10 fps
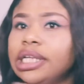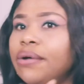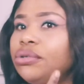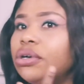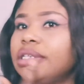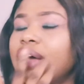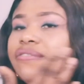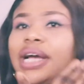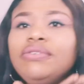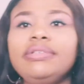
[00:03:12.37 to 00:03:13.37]
I'll just,
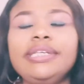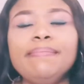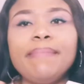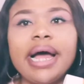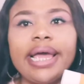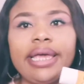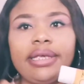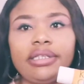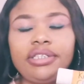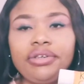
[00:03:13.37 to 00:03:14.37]
after using my
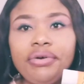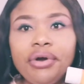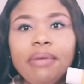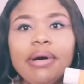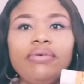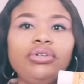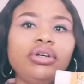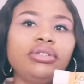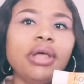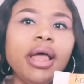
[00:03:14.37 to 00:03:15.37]
serum, I'll
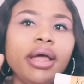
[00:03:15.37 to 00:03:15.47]
just